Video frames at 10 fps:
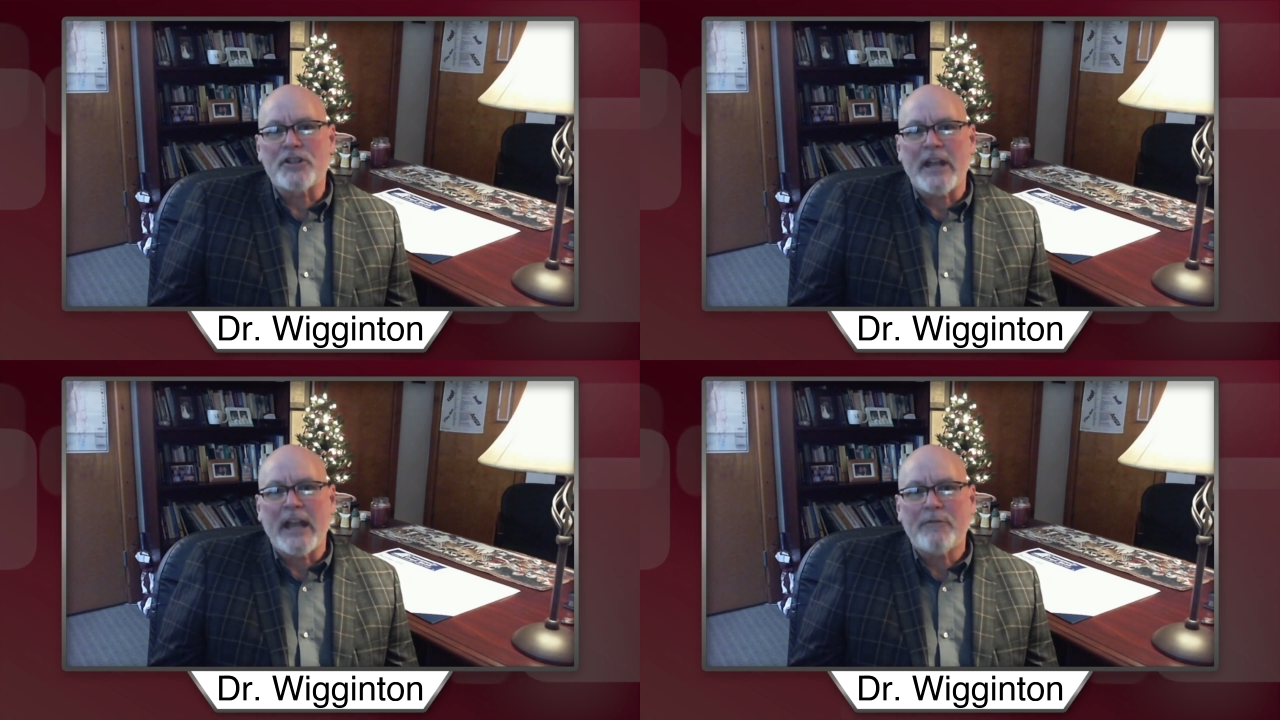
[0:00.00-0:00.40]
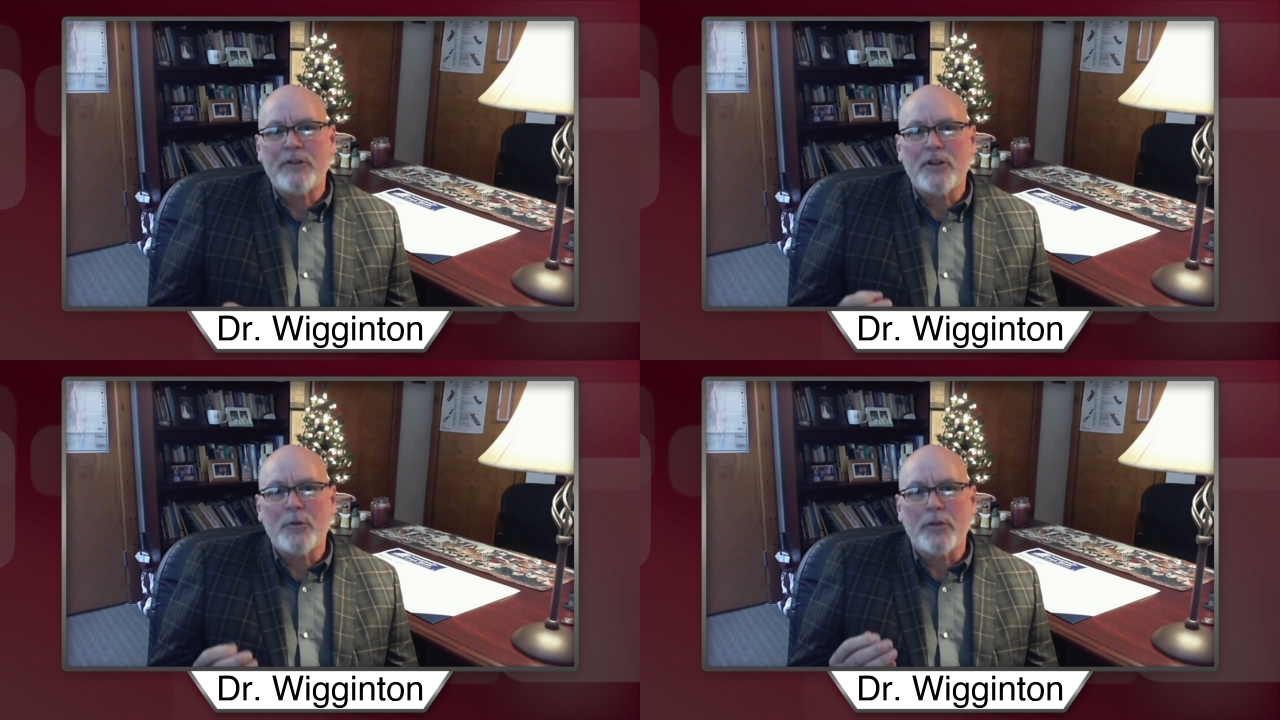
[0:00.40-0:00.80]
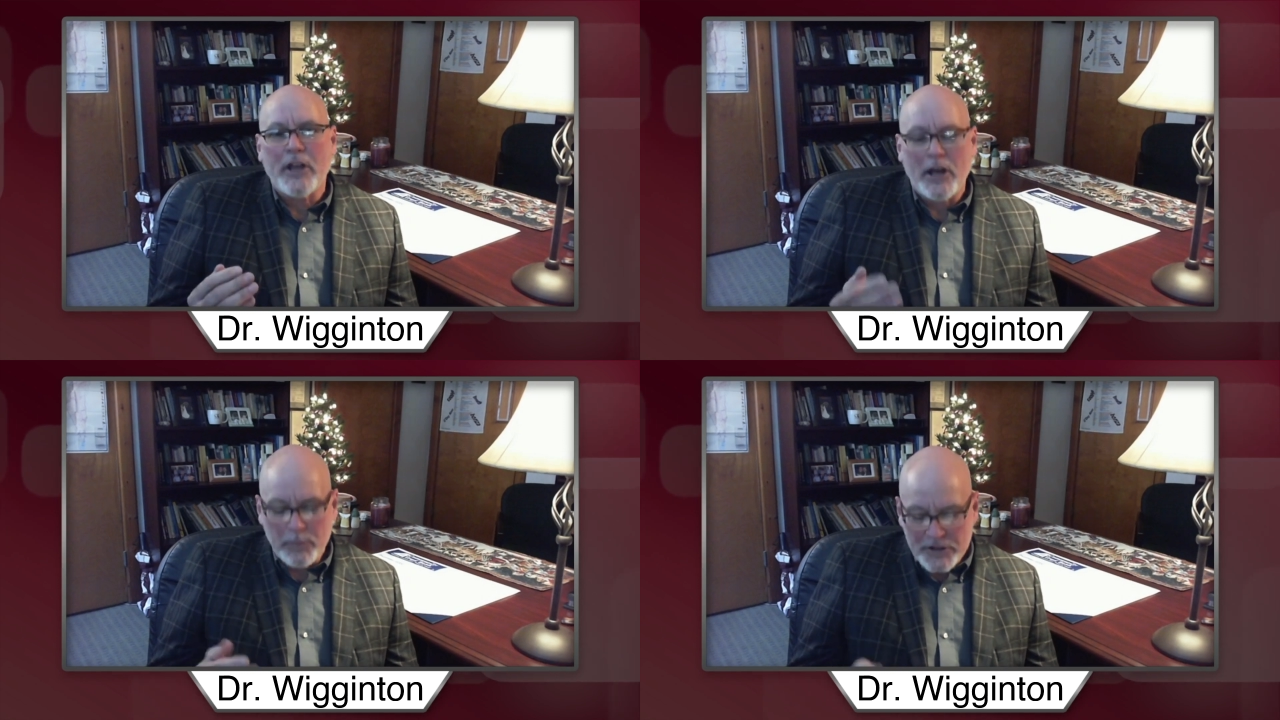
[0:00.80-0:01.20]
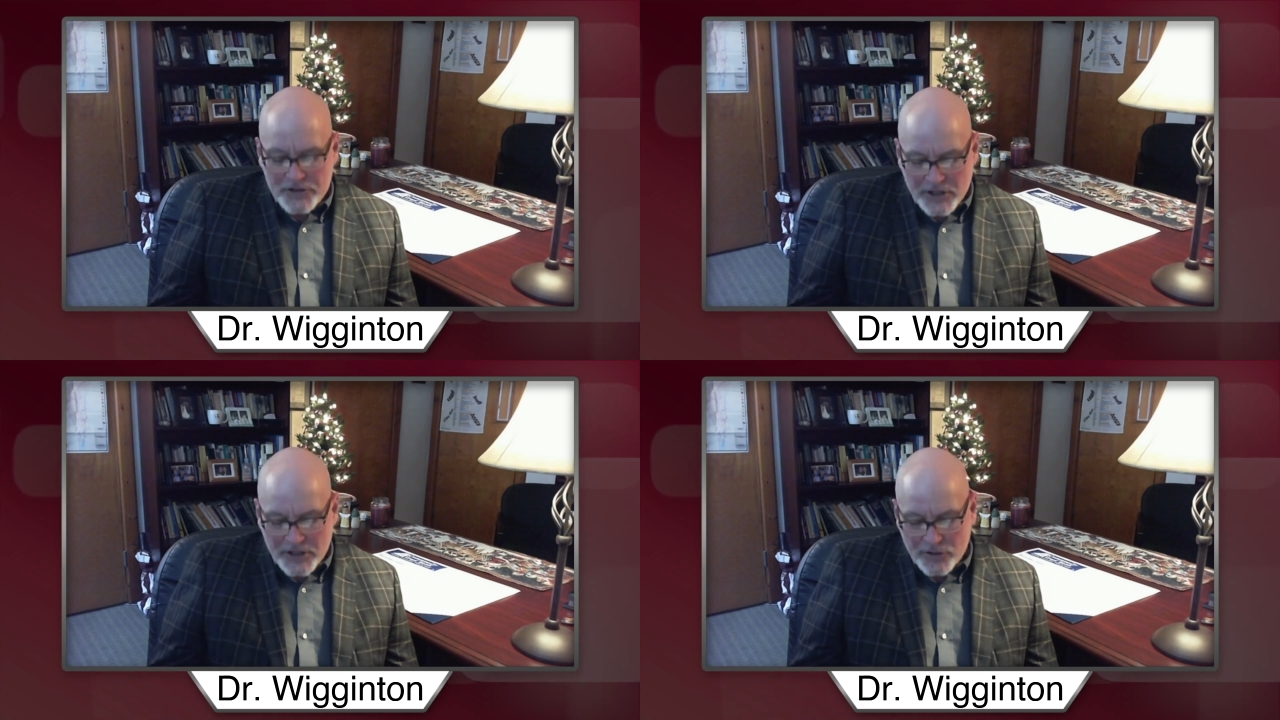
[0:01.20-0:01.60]
that have to do with
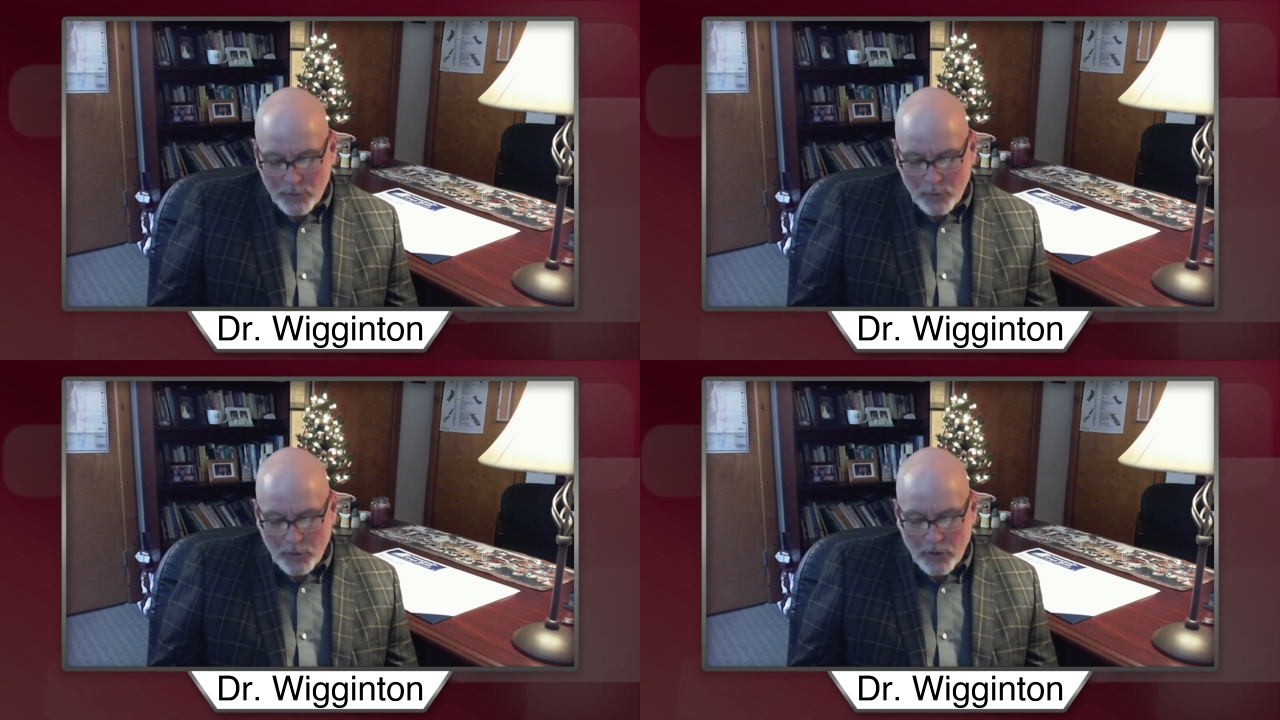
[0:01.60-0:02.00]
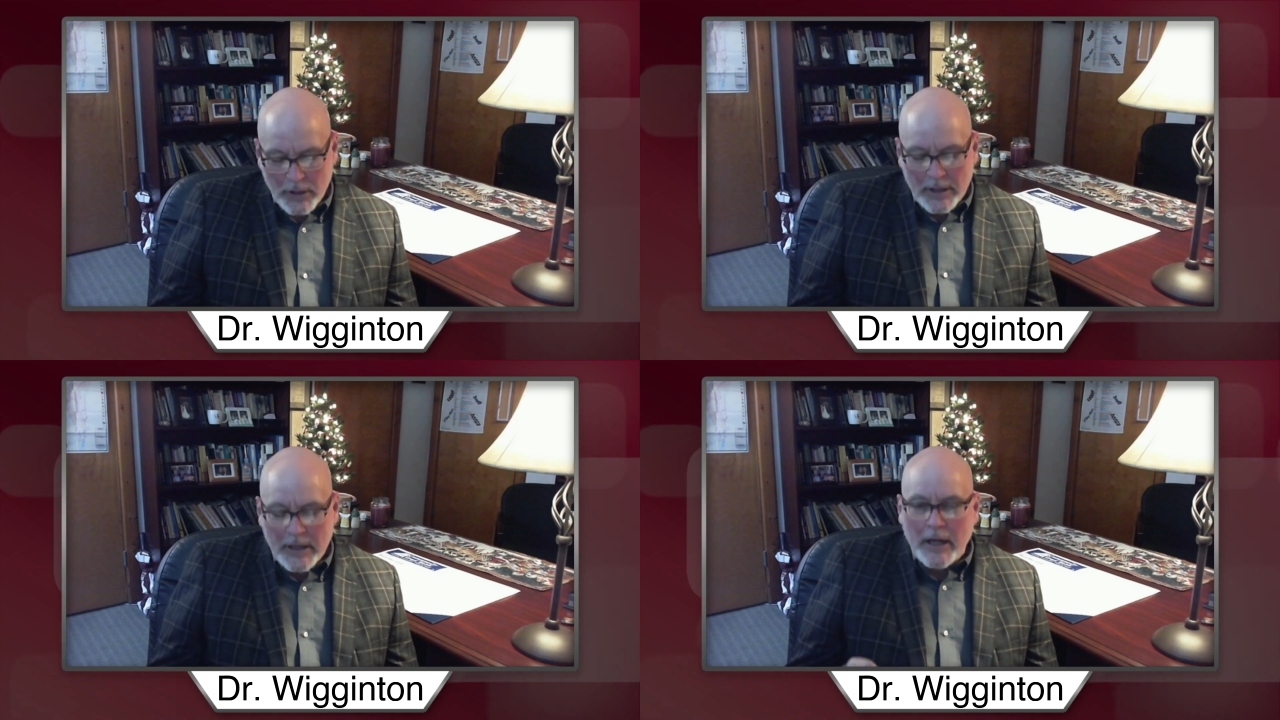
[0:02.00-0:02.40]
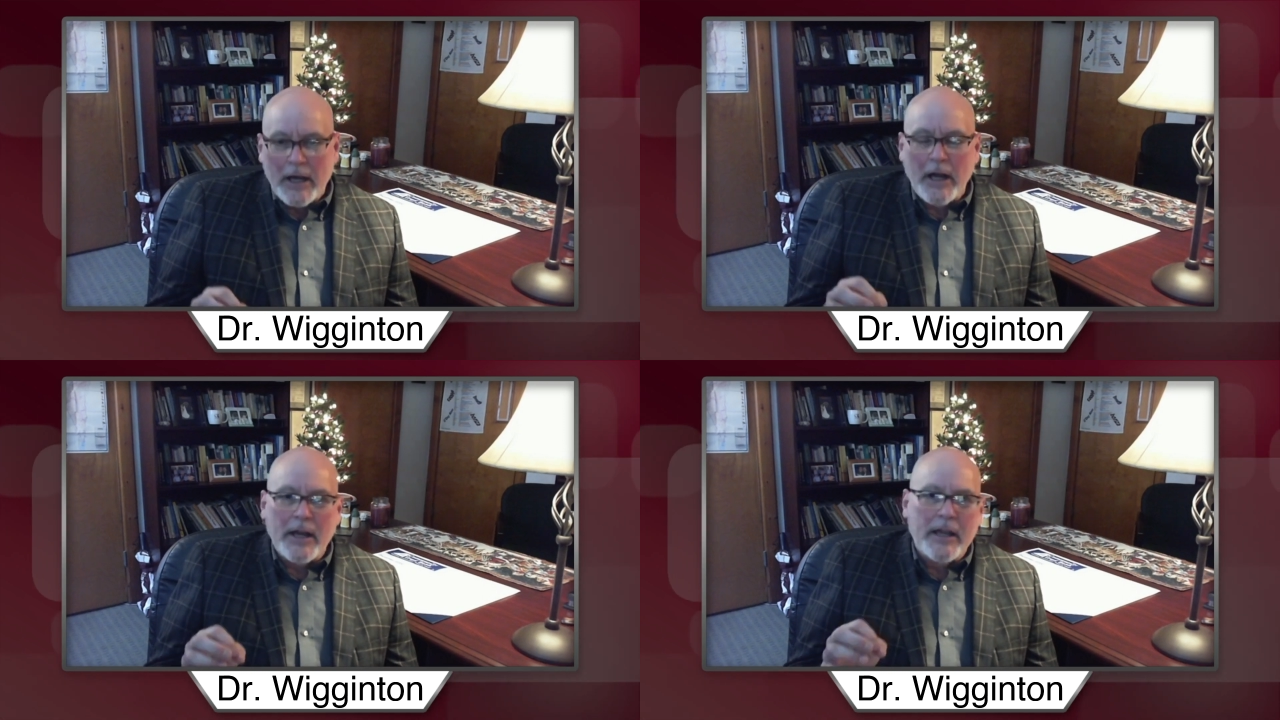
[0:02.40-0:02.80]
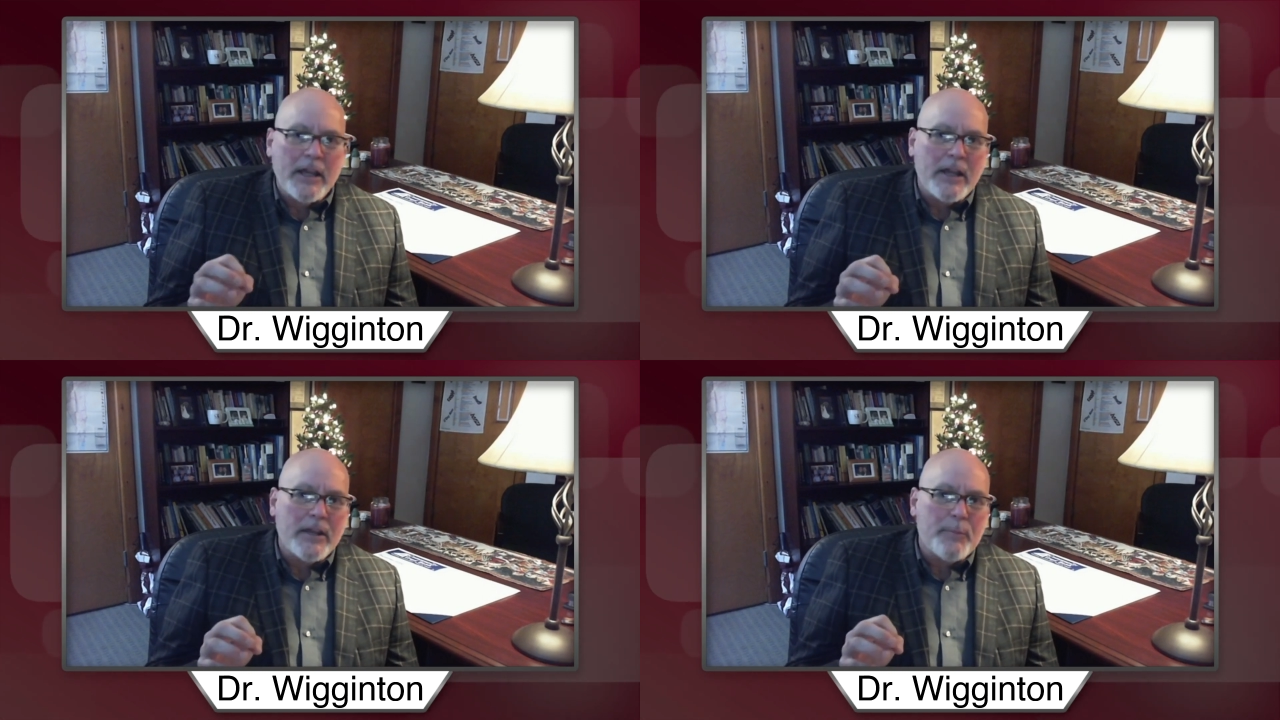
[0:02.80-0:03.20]
helplessness or uh,
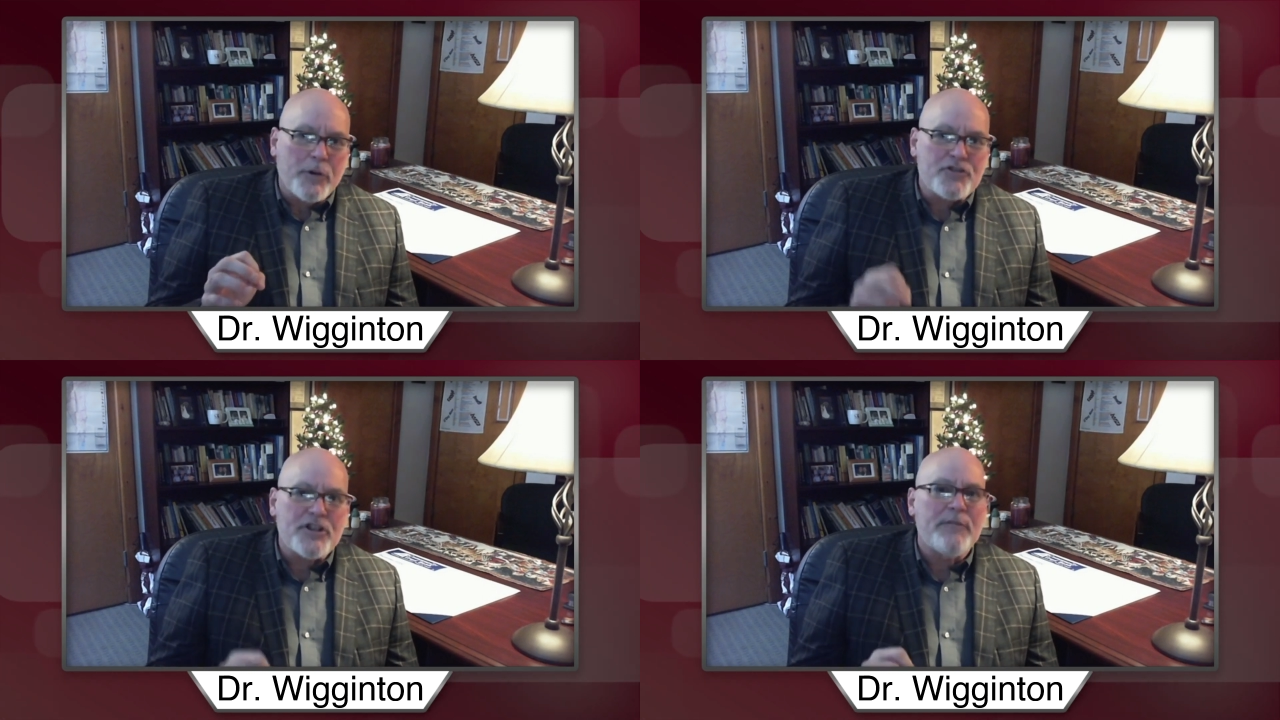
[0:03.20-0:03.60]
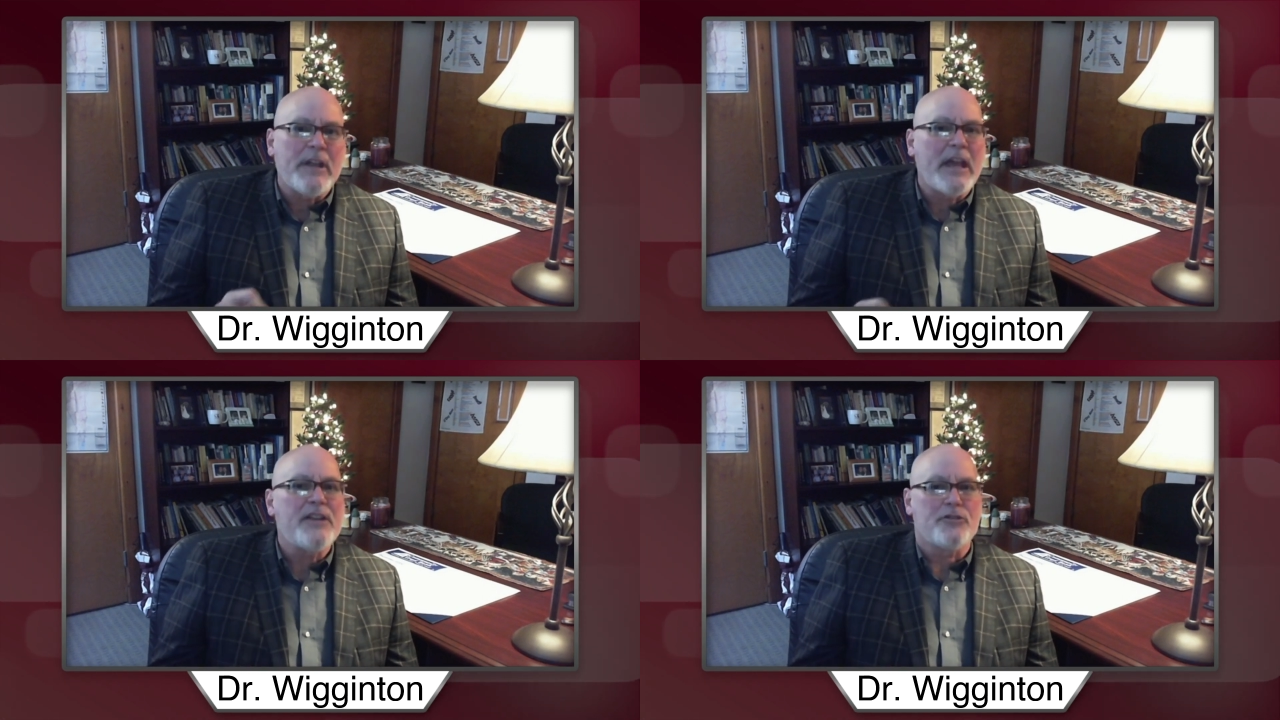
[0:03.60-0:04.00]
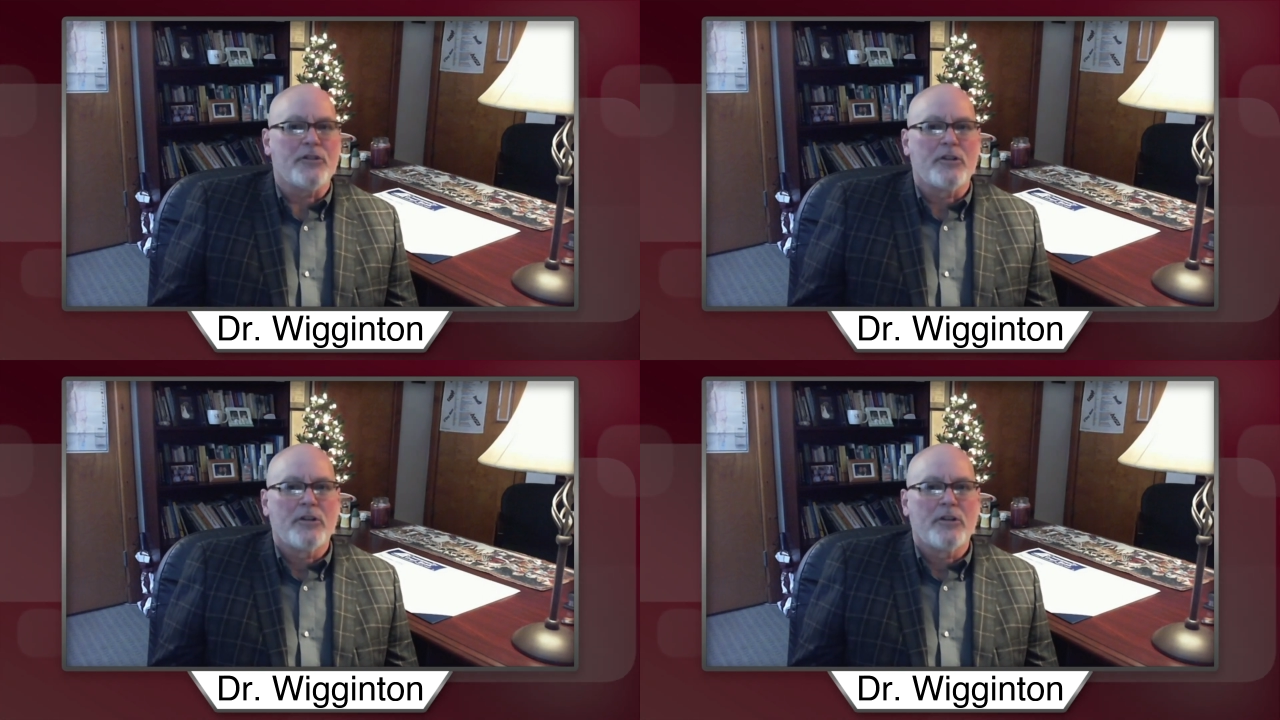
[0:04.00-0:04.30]
perceived danger.